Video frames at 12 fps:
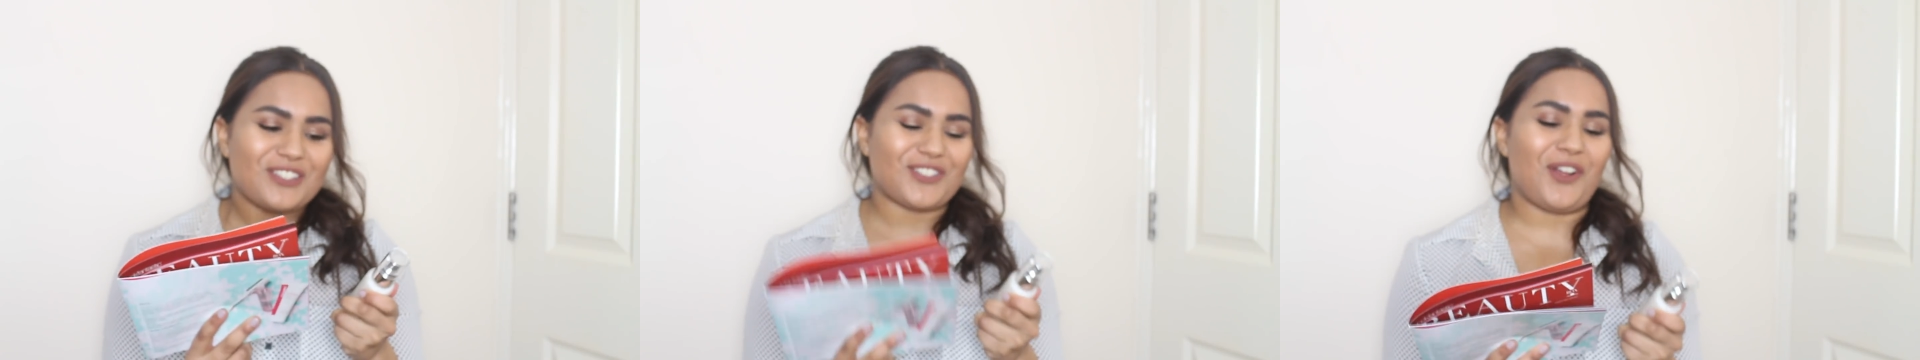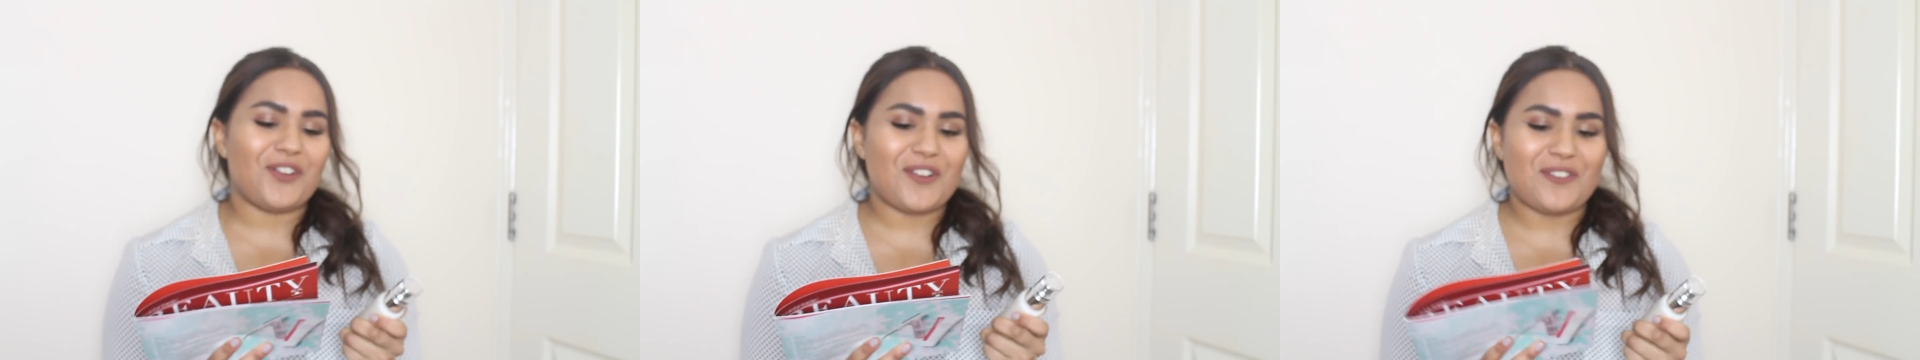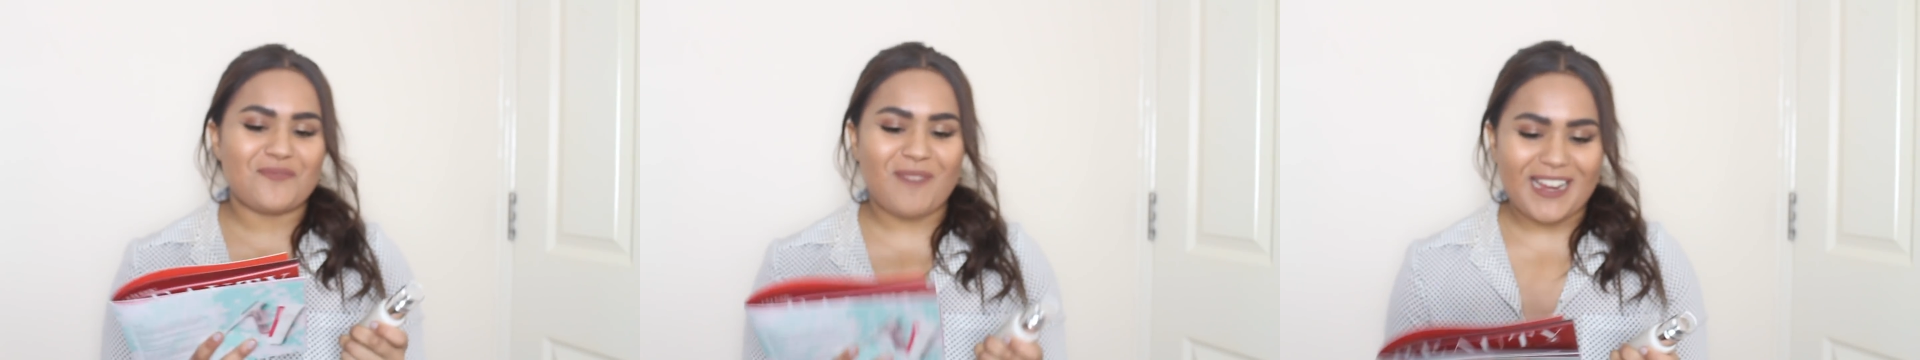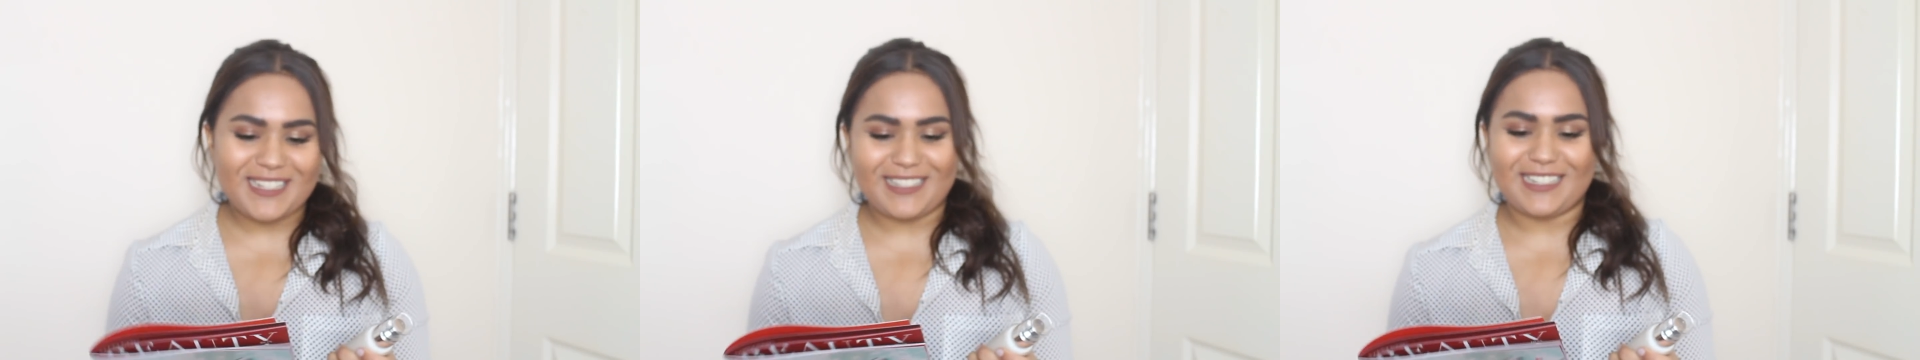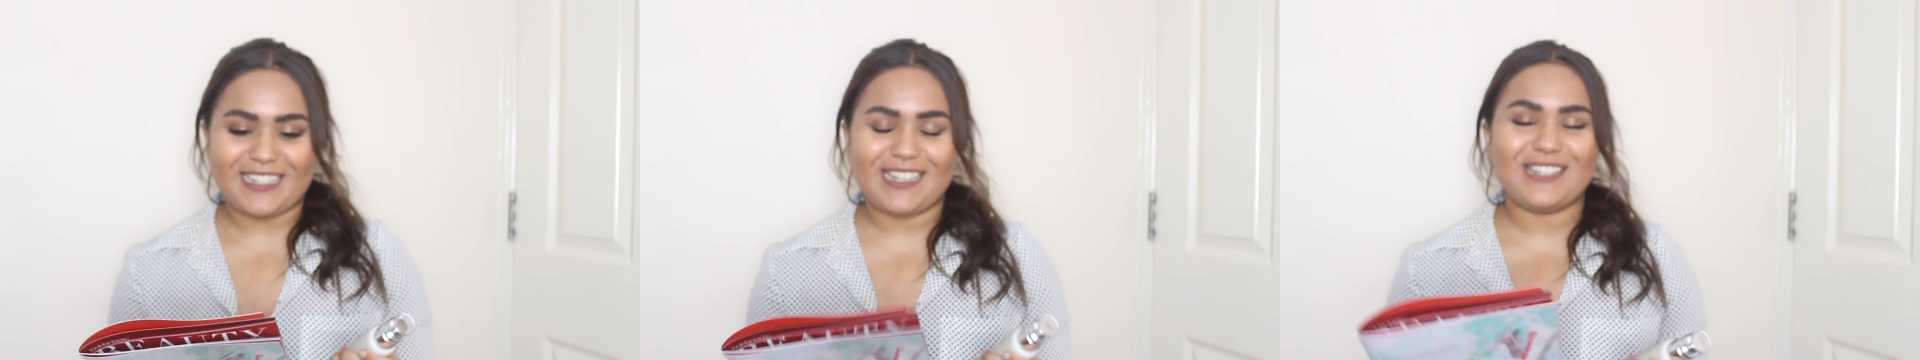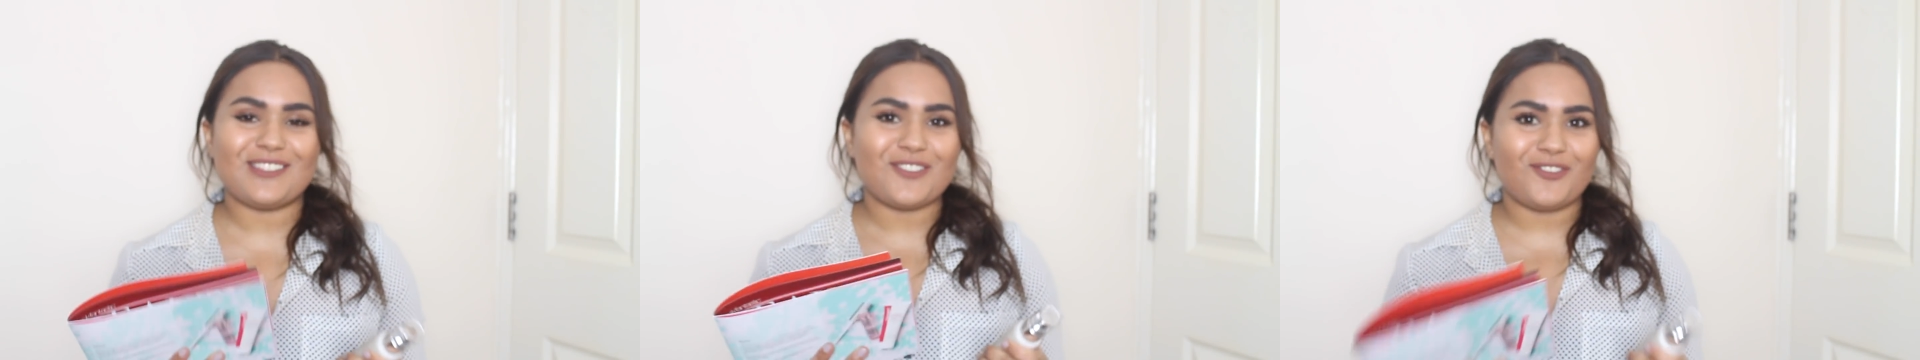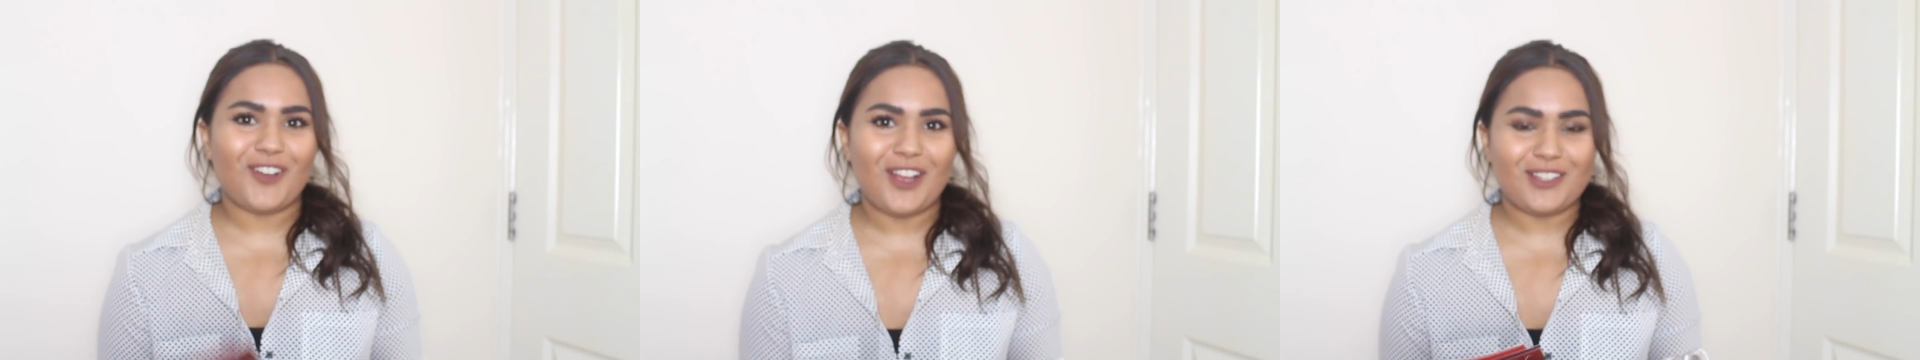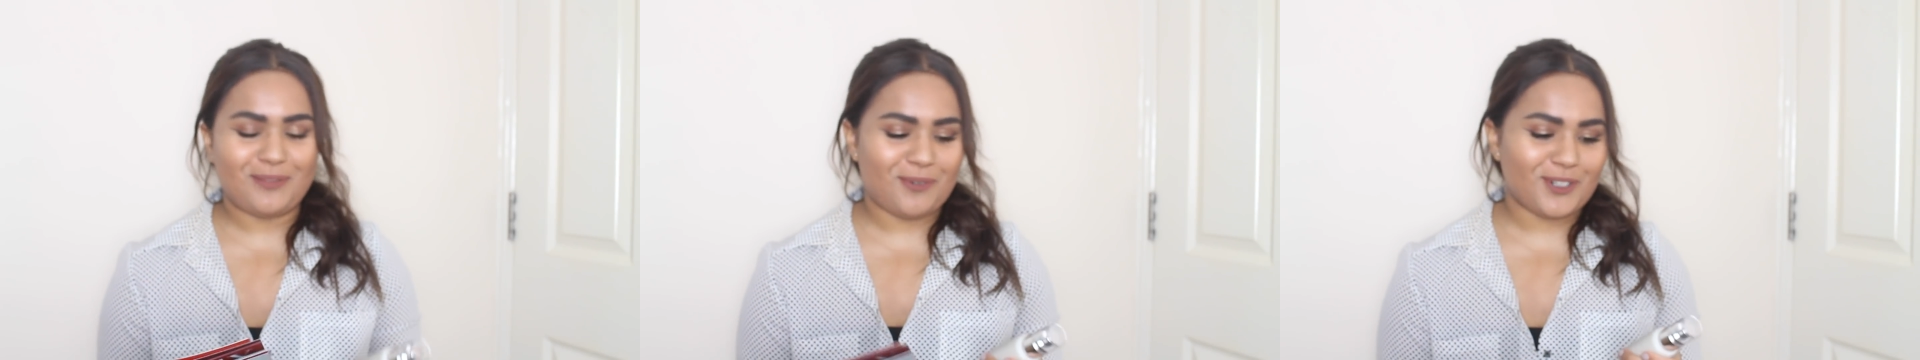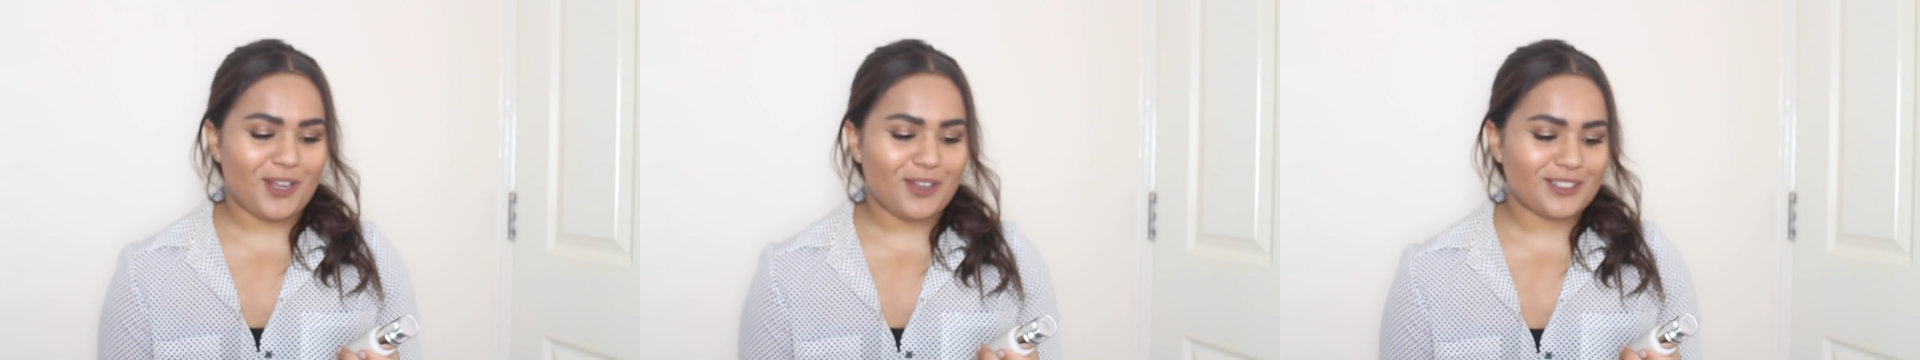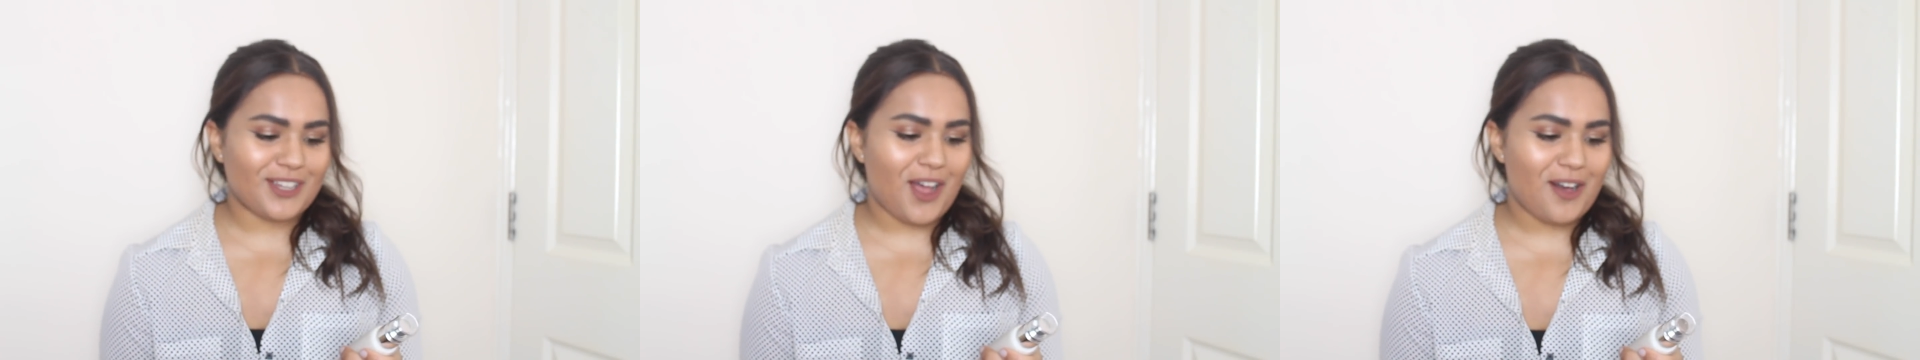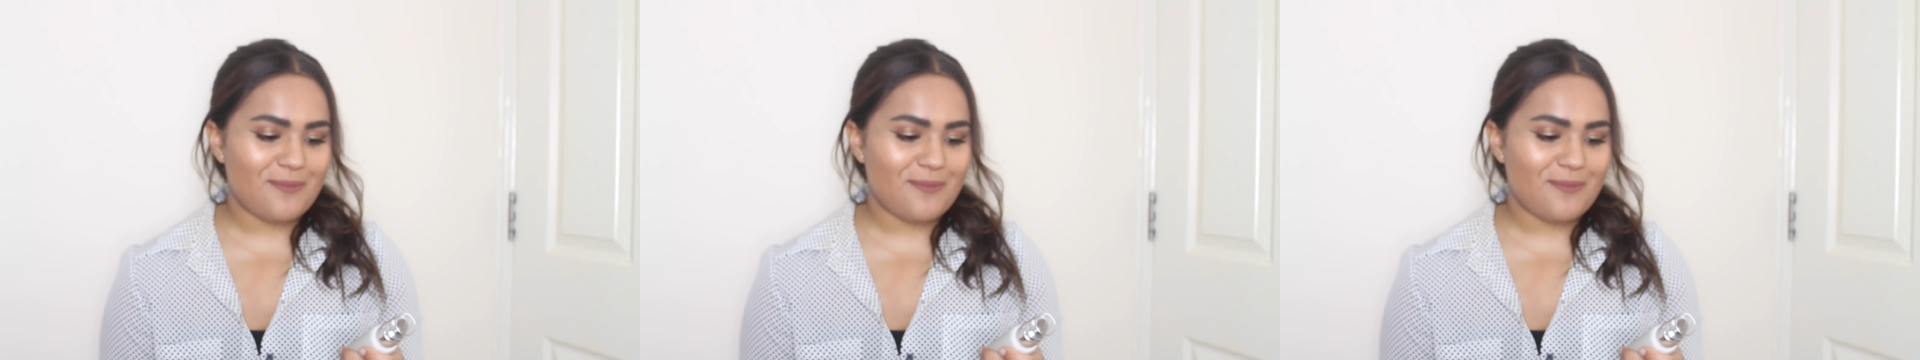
So basically, the first product